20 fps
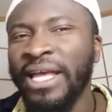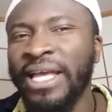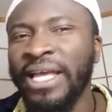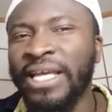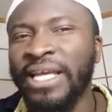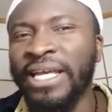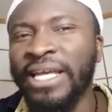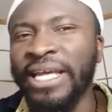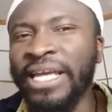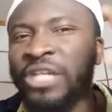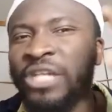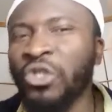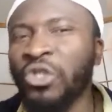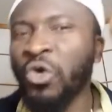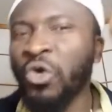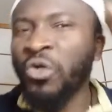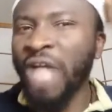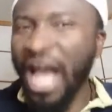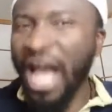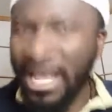He told
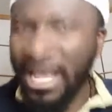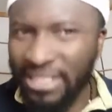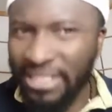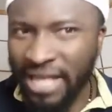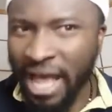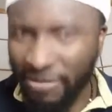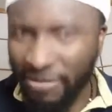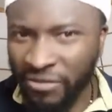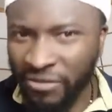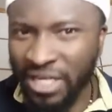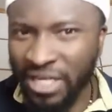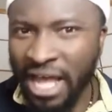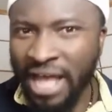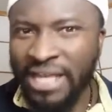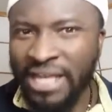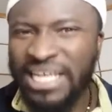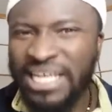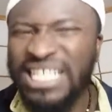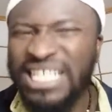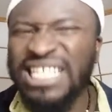us, Hafsa,
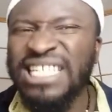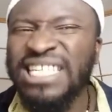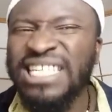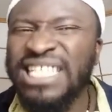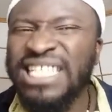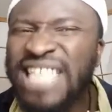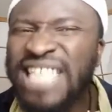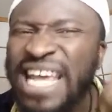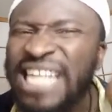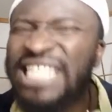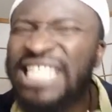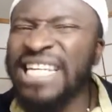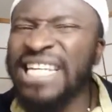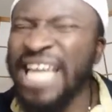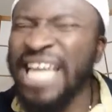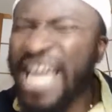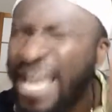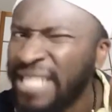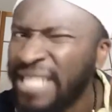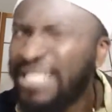send
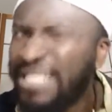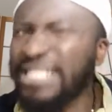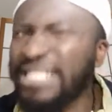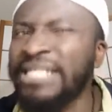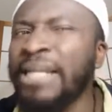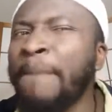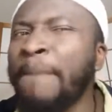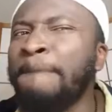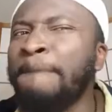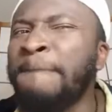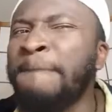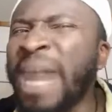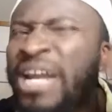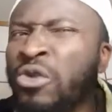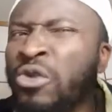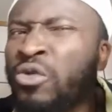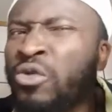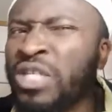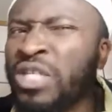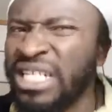us the
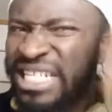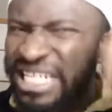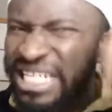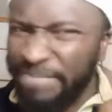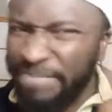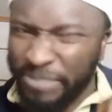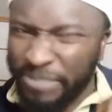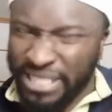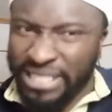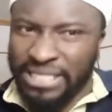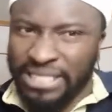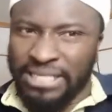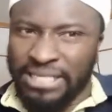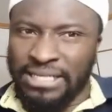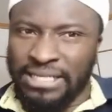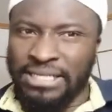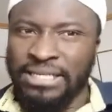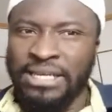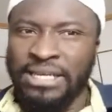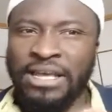manuscripts
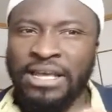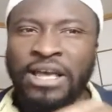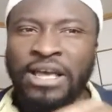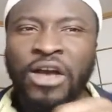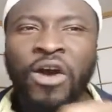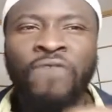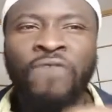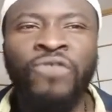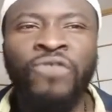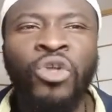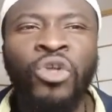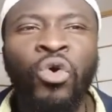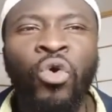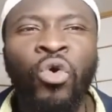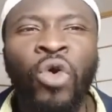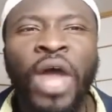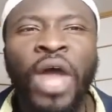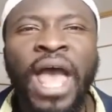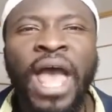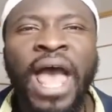of the
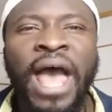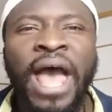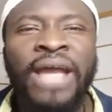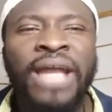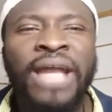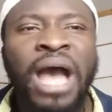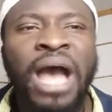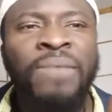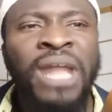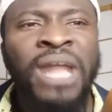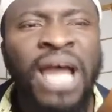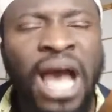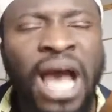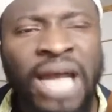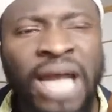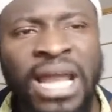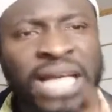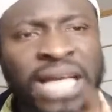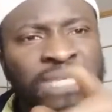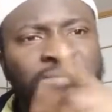Quran.
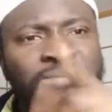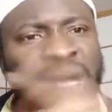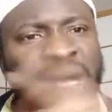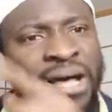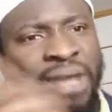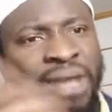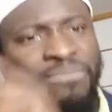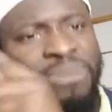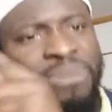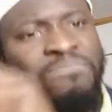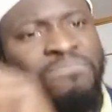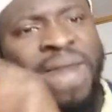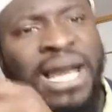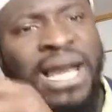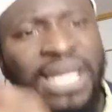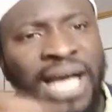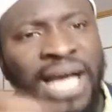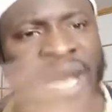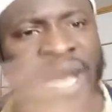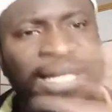Anas bin Malik,
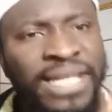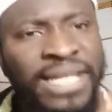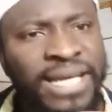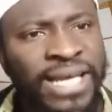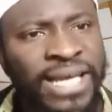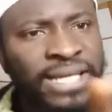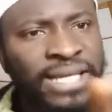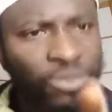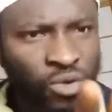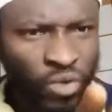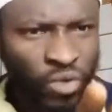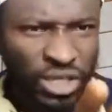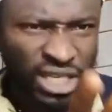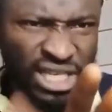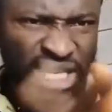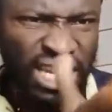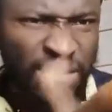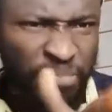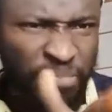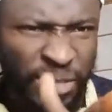I think he was
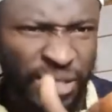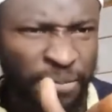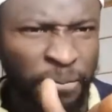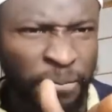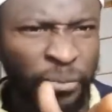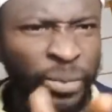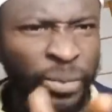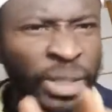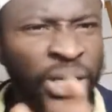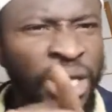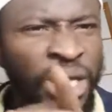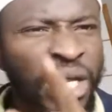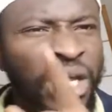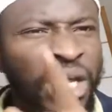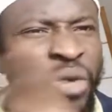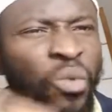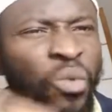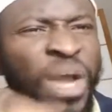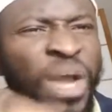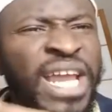sleeping.
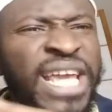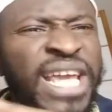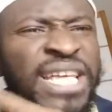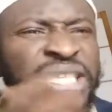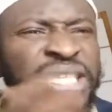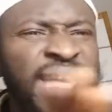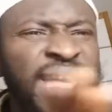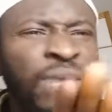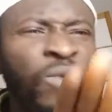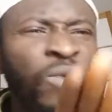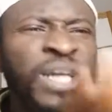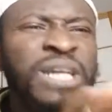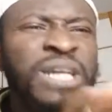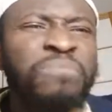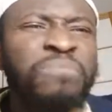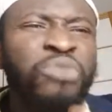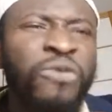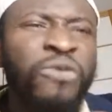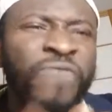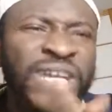When he said, when the
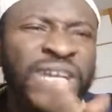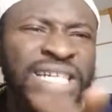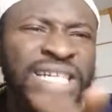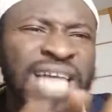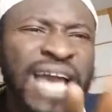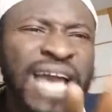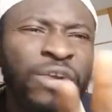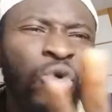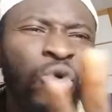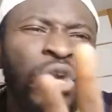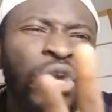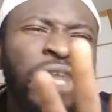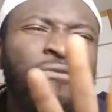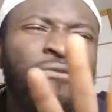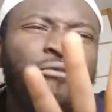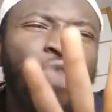prophet died, only four